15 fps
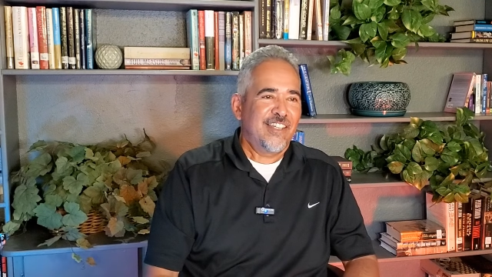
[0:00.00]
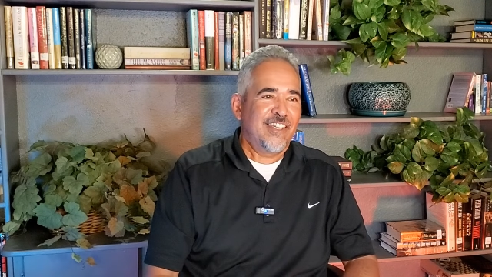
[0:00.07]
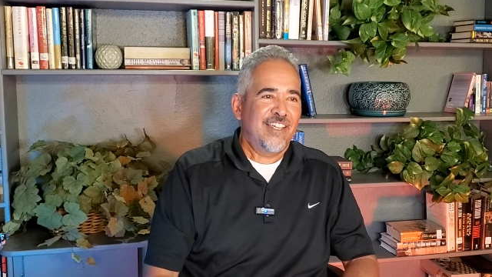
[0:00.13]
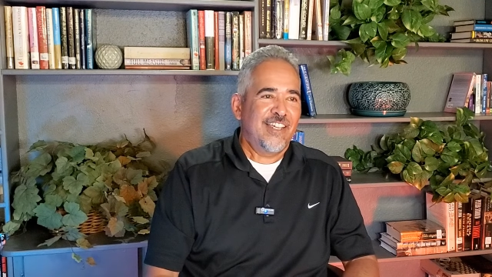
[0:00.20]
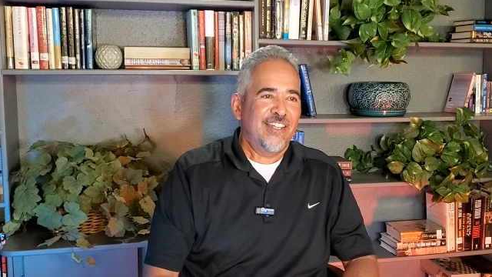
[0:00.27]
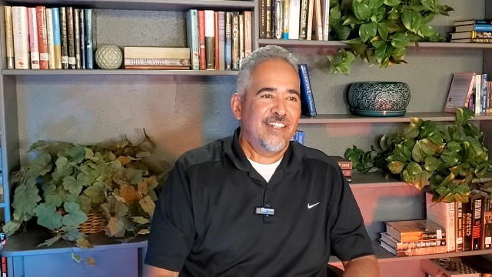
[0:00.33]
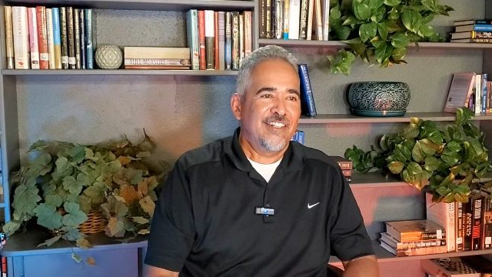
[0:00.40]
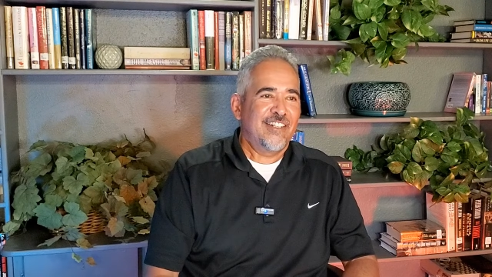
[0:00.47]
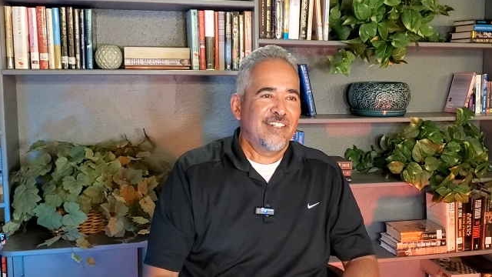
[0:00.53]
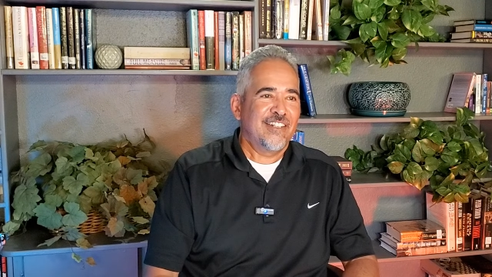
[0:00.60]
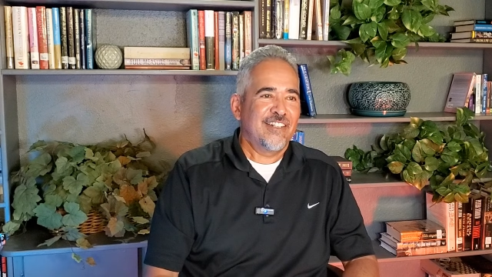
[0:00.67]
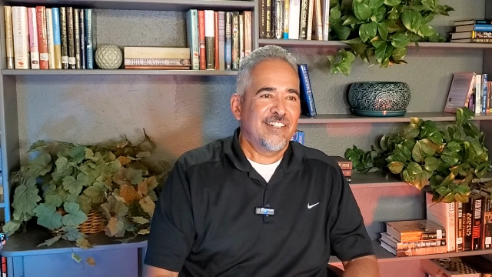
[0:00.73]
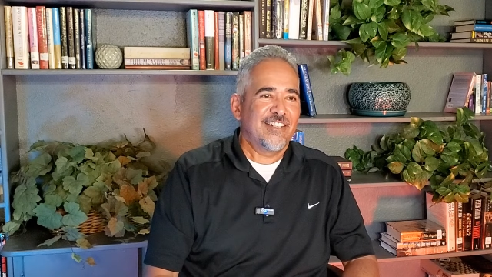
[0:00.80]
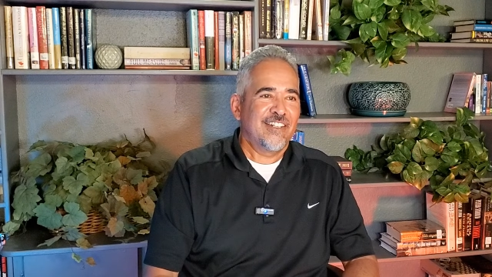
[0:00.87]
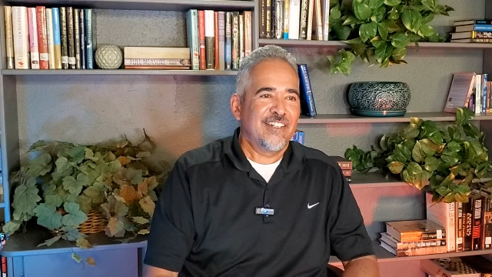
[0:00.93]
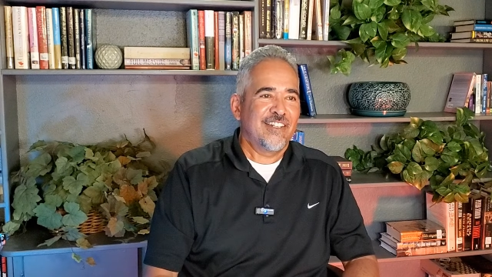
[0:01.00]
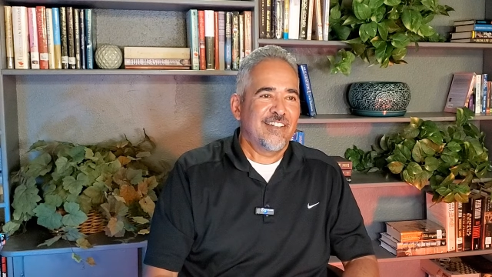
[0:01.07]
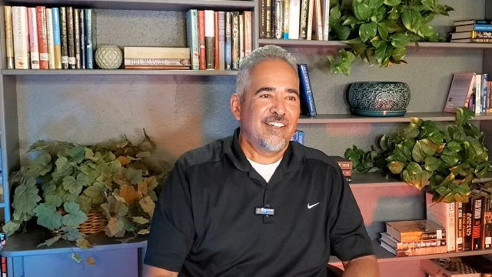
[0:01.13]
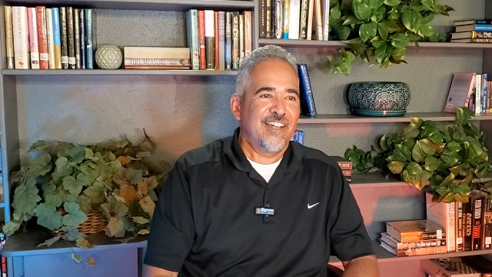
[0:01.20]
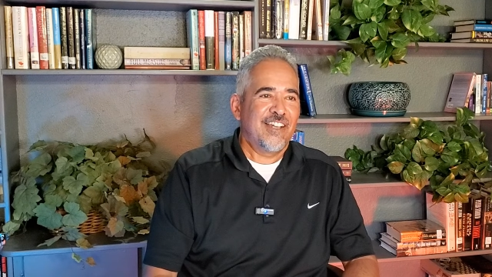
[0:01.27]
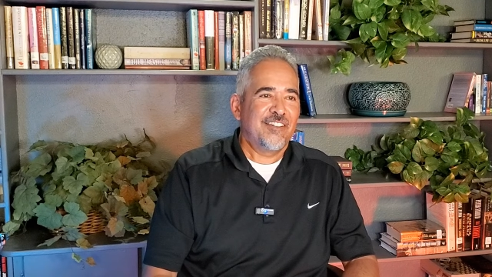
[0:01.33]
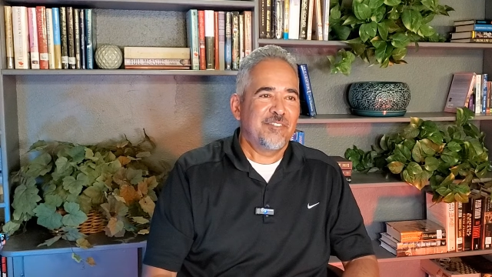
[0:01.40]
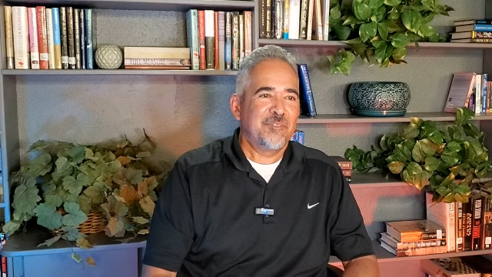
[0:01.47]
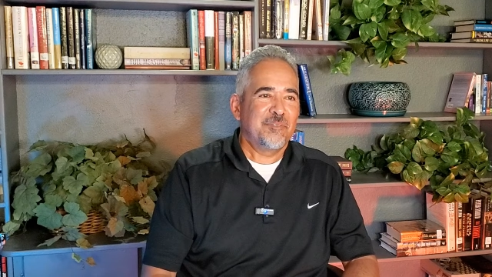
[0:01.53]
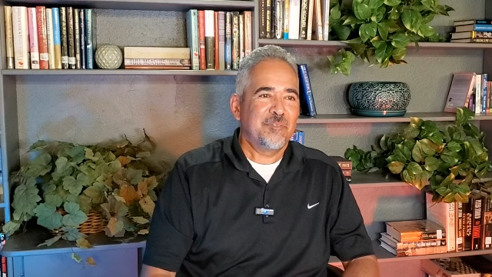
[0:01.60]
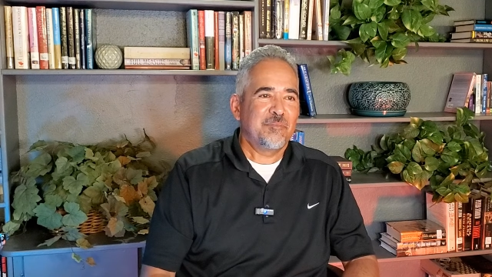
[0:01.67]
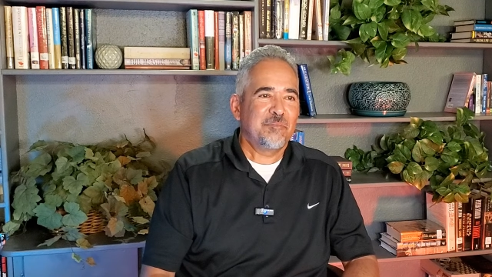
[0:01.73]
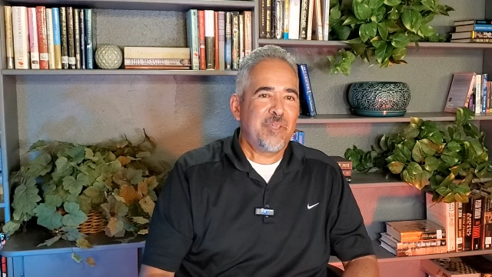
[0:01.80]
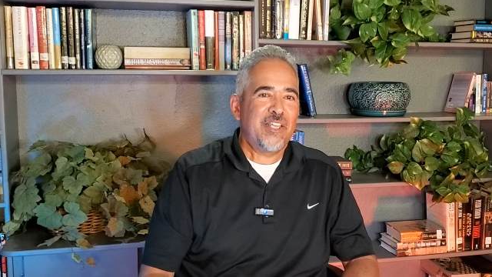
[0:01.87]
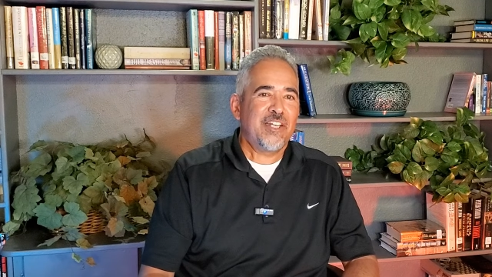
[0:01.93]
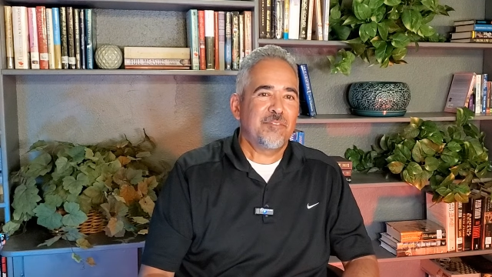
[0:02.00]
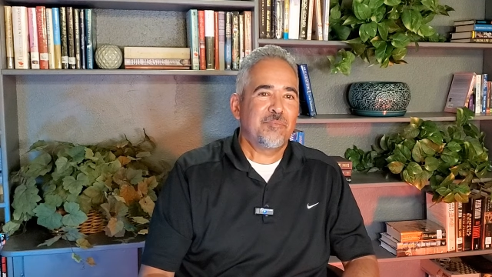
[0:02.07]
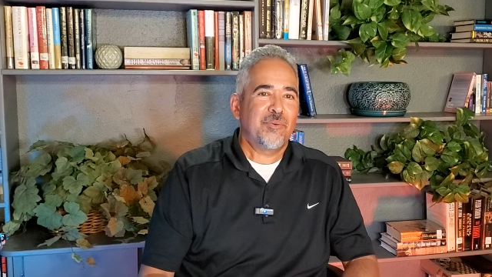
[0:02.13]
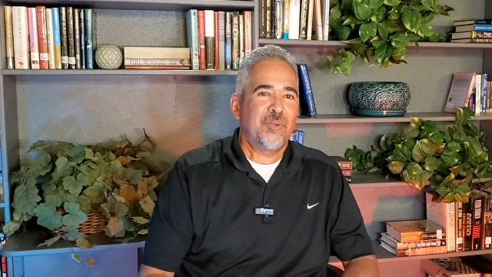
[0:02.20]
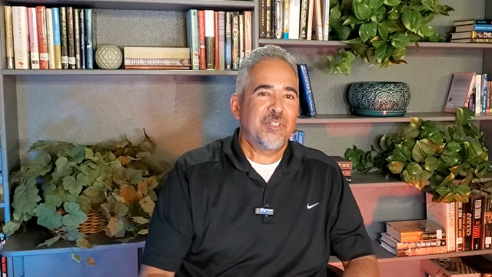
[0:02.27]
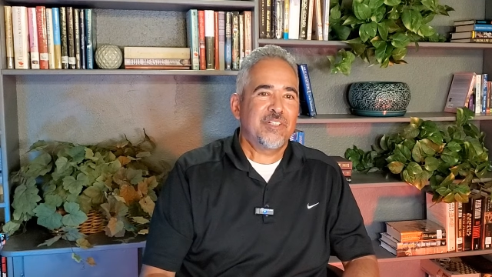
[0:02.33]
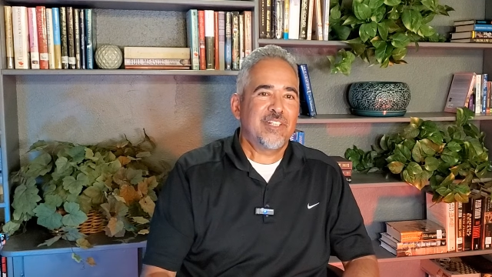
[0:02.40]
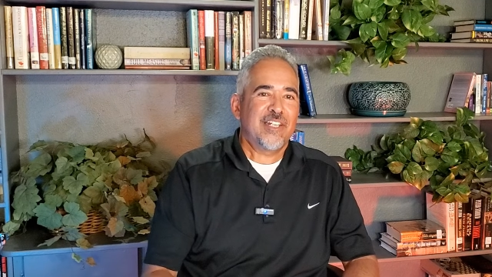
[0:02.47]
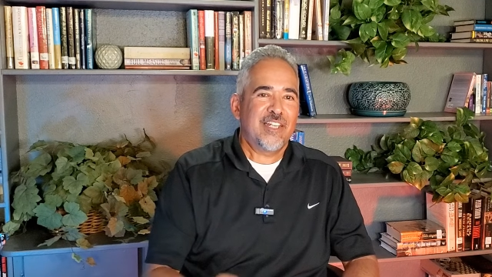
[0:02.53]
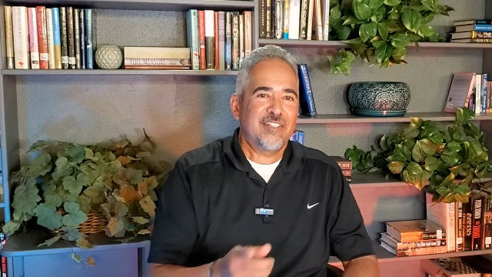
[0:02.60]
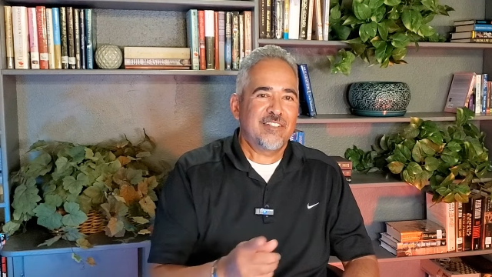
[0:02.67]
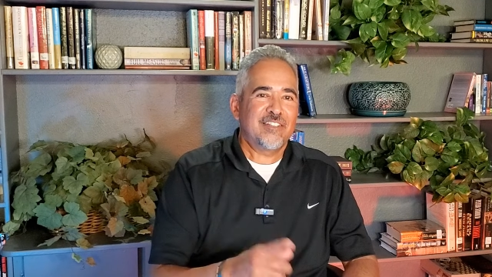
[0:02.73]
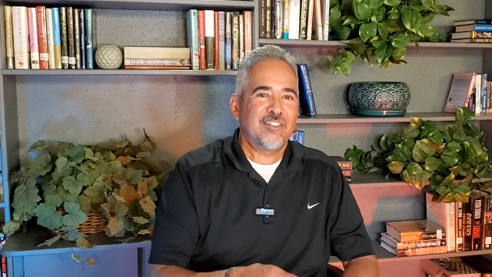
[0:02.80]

And I made a point that I